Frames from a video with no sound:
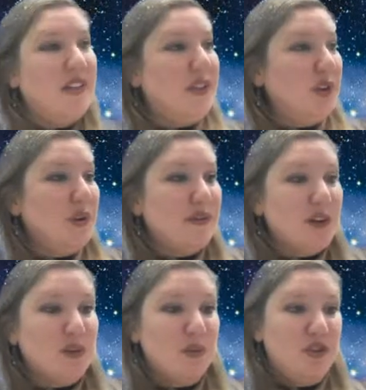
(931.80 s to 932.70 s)
the
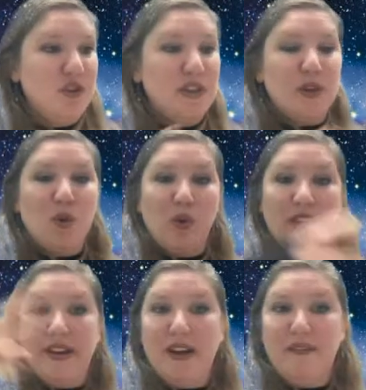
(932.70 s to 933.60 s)
universe was just cool
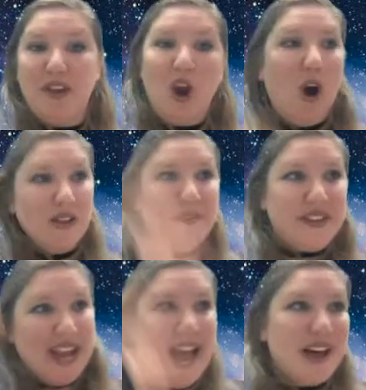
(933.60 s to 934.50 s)
enough that all of
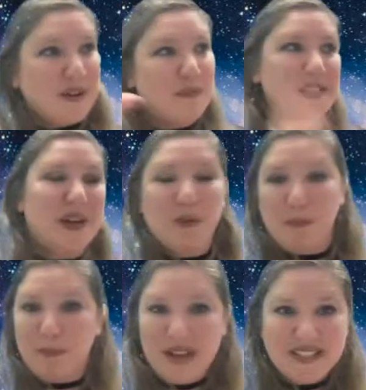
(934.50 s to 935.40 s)
the atoms that were
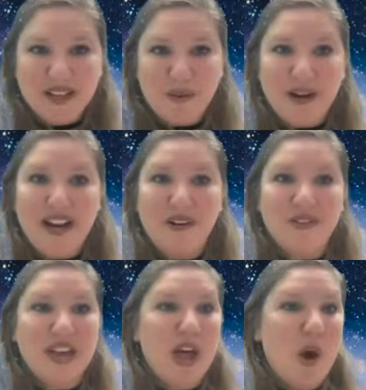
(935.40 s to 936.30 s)
buzzing
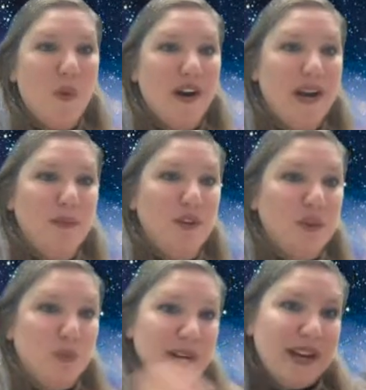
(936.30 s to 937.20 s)
around were able
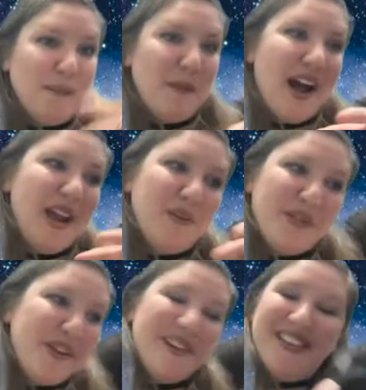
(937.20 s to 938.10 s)
to recombine
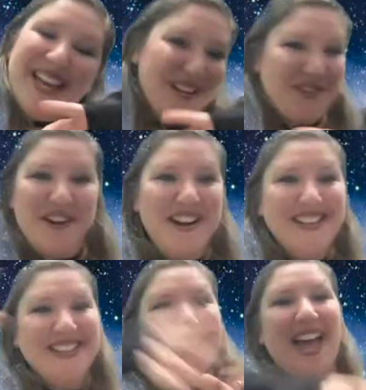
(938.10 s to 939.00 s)
with their
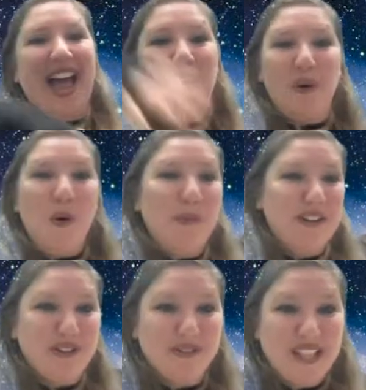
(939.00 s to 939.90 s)
electrons, and a whole
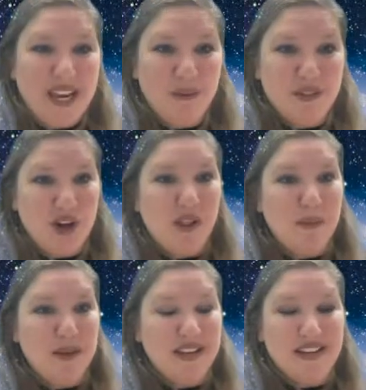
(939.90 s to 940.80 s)
bunch of light was all
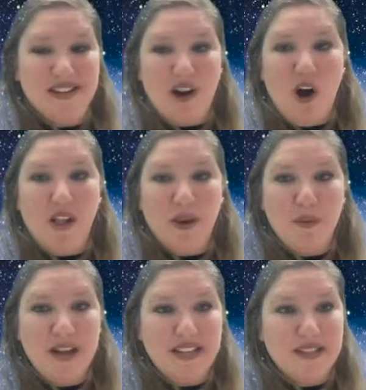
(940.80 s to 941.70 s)
emitted all at
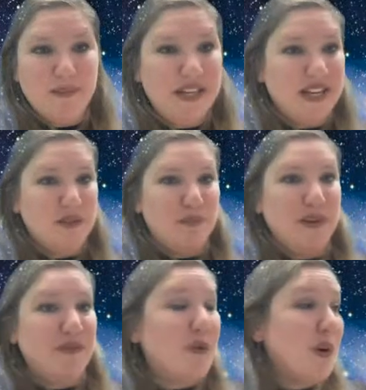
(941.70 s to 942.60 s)
once. Because
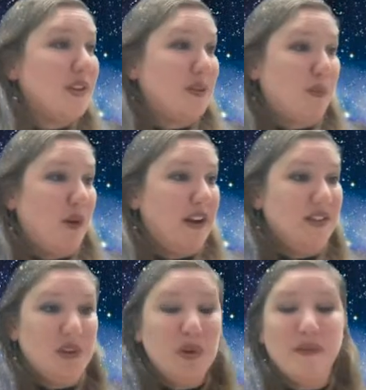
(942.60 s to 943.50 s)
before this point,
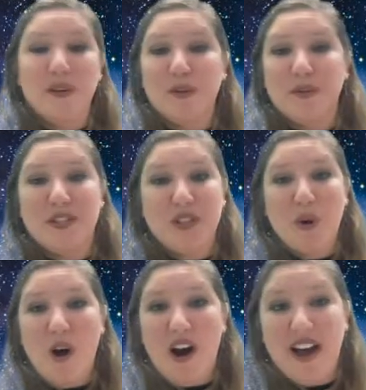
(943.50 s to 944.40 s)
the universe was
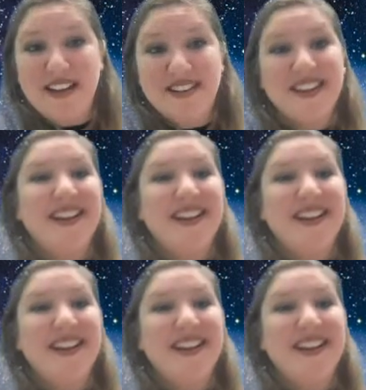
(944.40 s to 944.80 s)
so hot